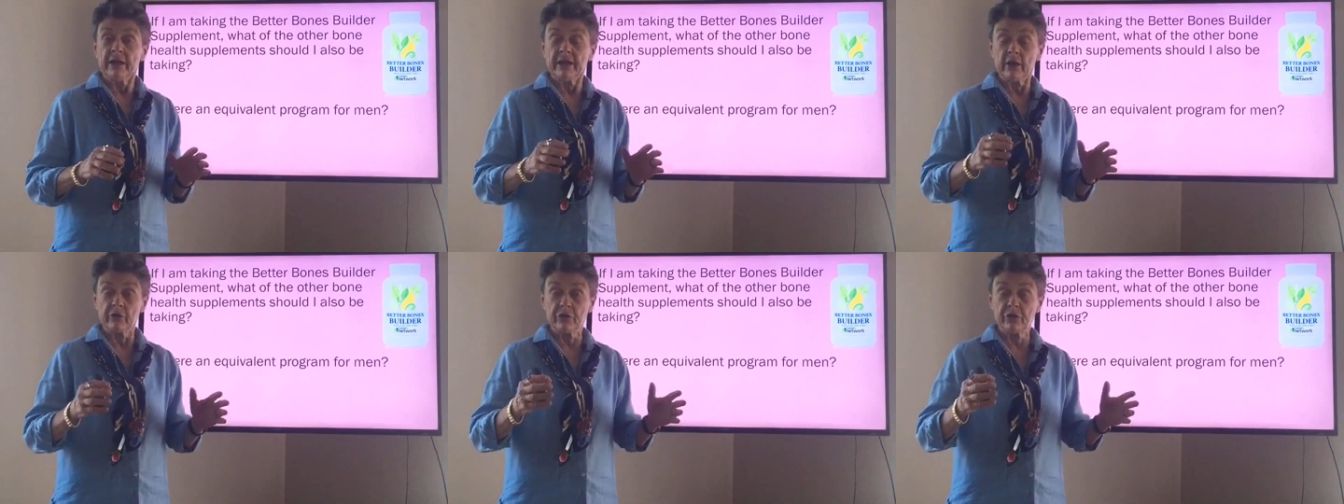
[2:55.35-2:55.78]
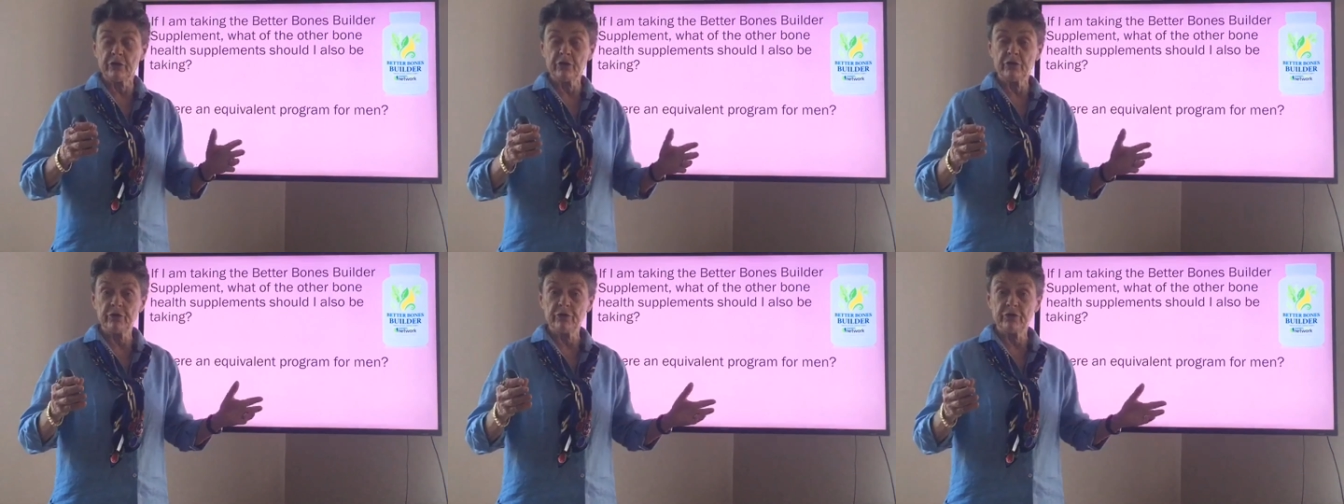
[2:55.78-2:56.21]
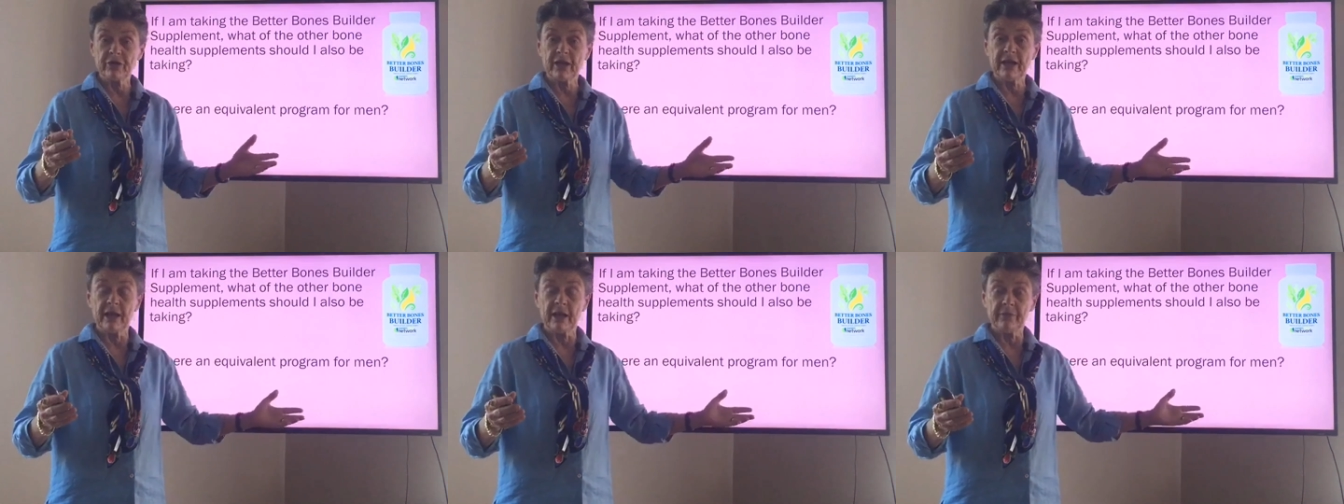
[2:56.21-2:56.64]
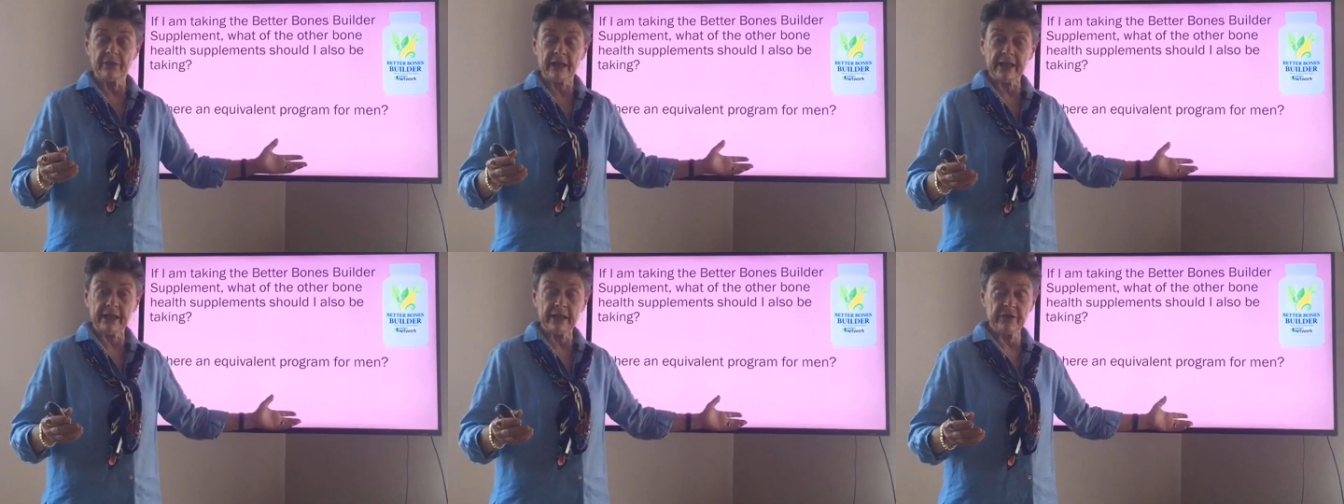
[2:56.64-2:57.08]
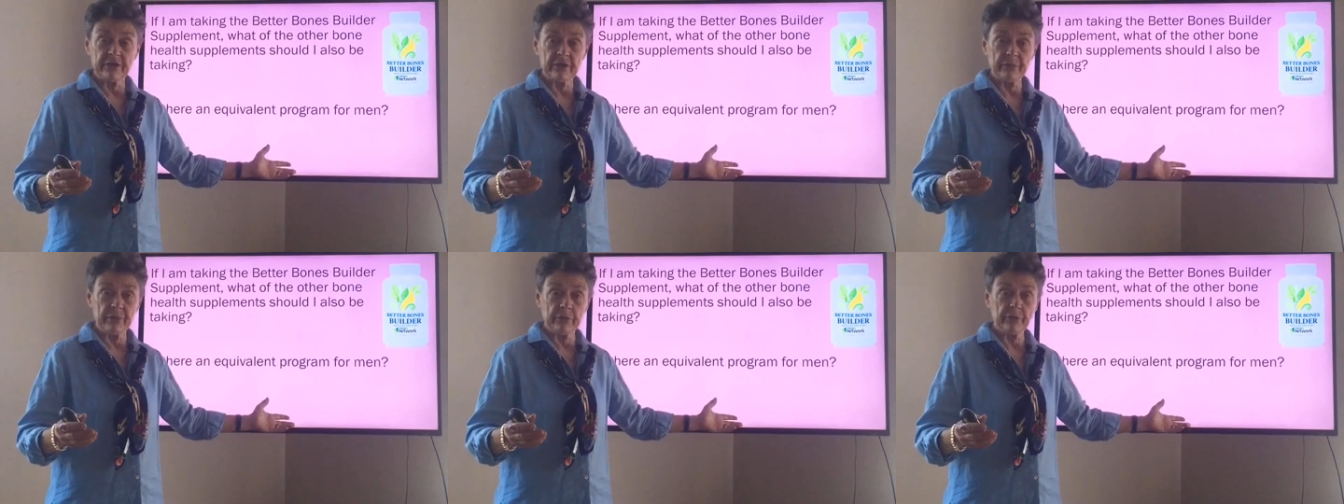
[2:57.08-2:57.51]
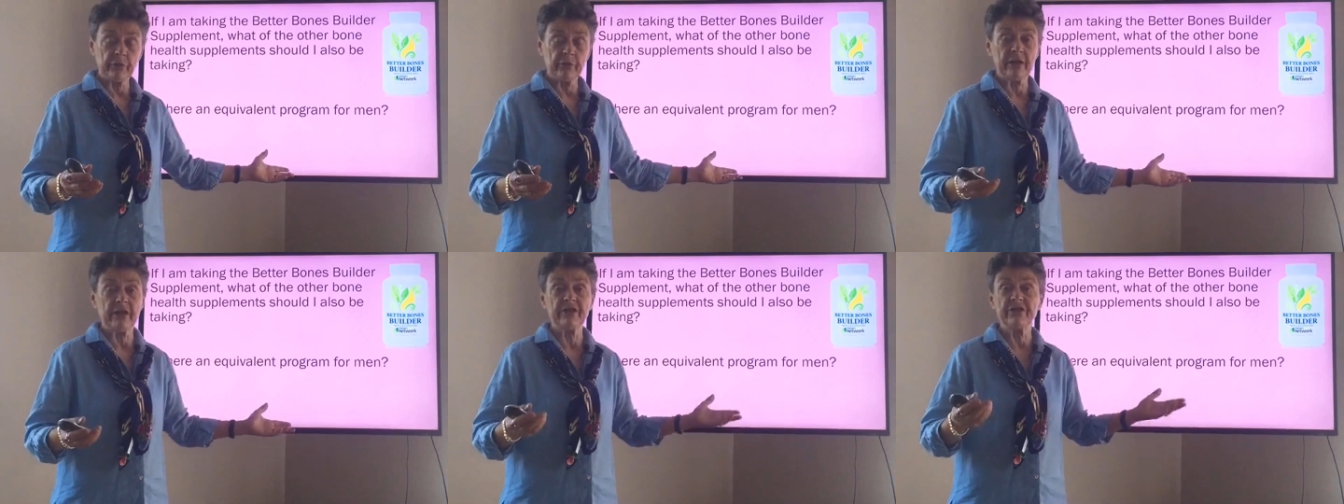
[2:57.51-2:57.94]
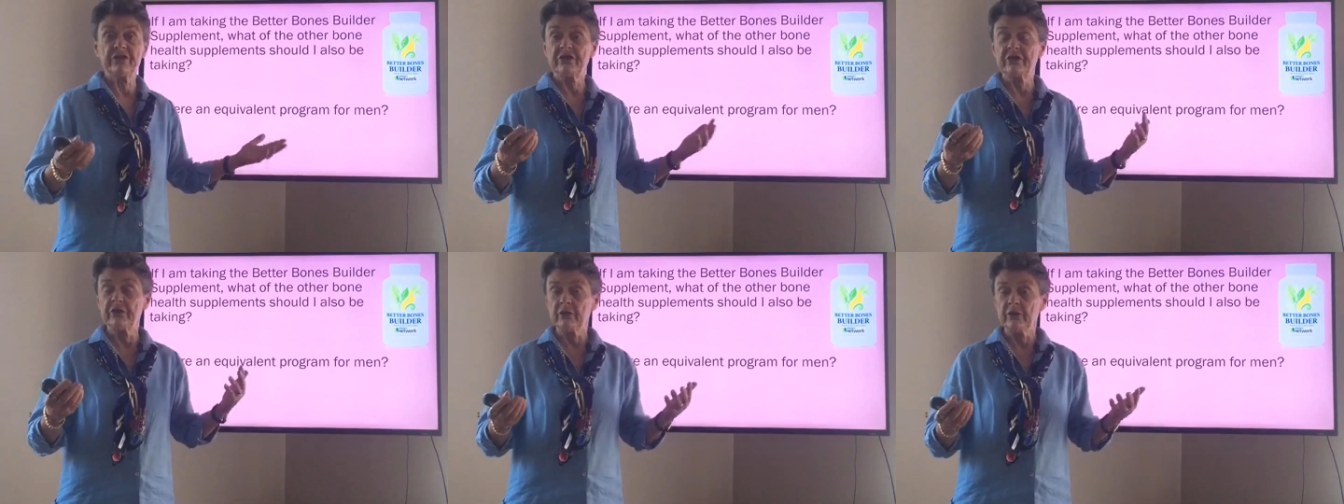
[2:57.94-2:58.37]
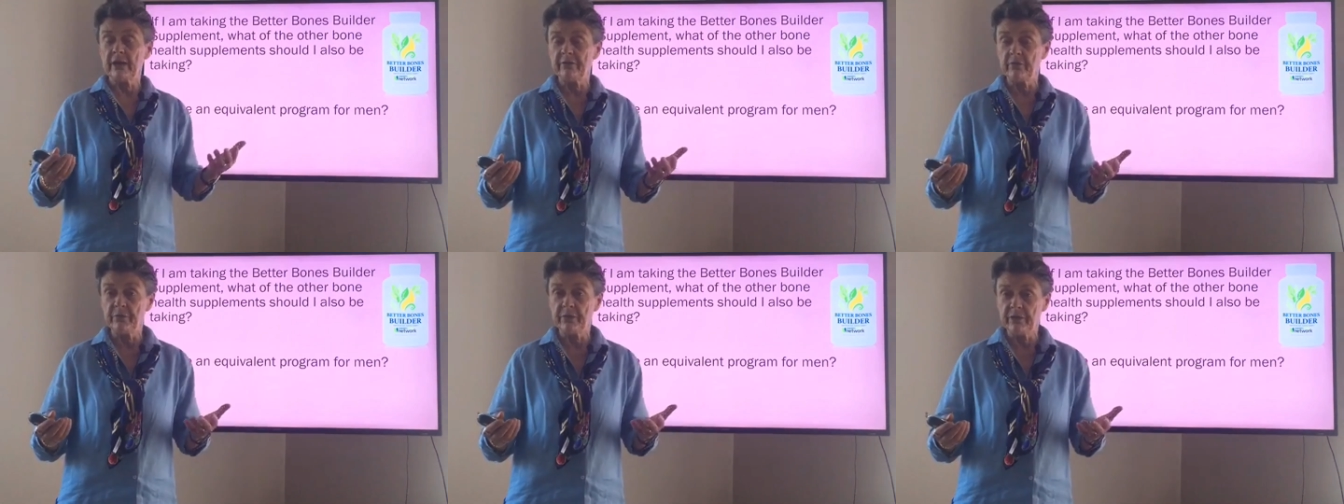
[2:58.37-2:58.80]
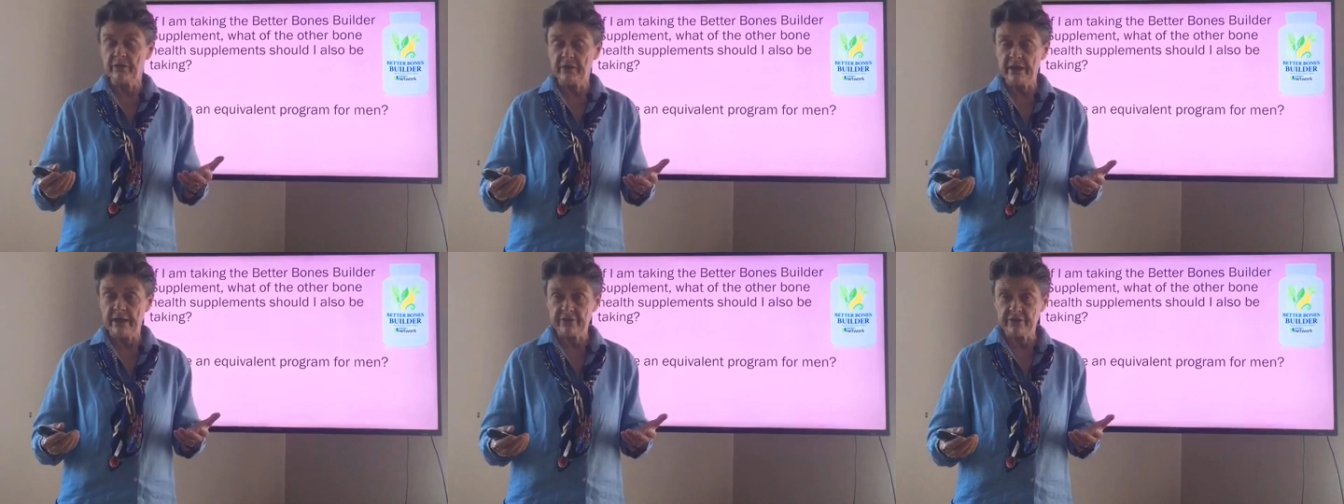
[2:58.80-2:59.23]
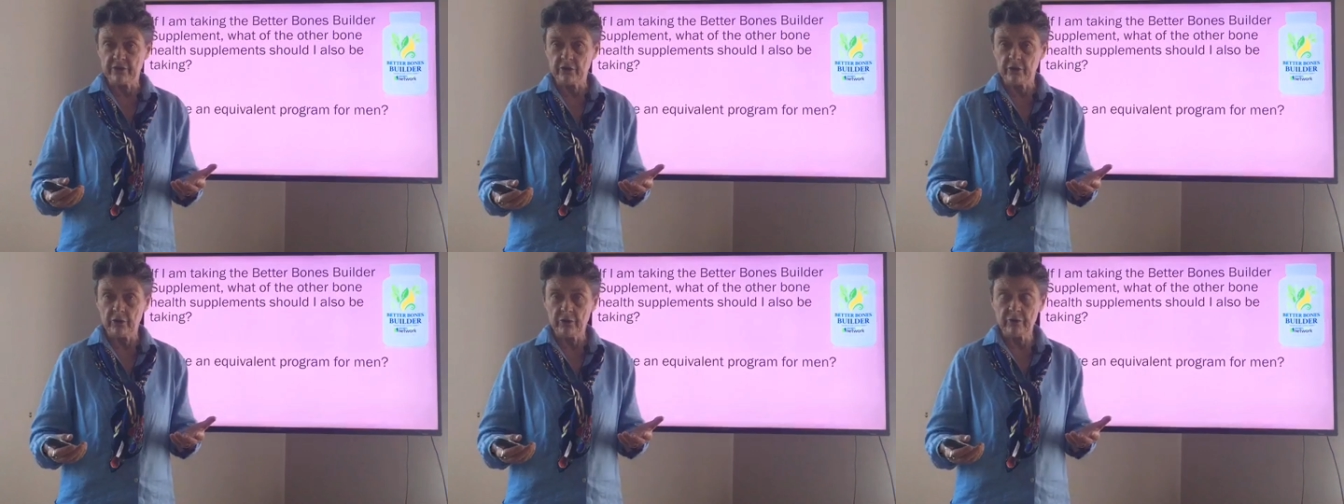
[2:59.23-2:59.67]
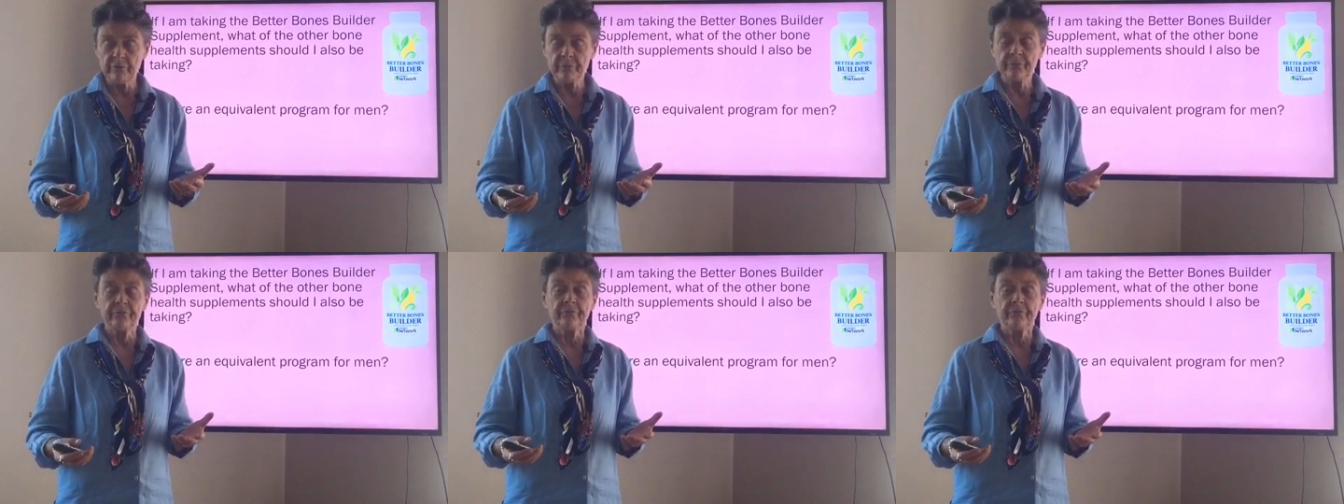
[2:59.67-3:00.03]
Now, should you say, I'm taking this builder and I still have a bit of an acid load,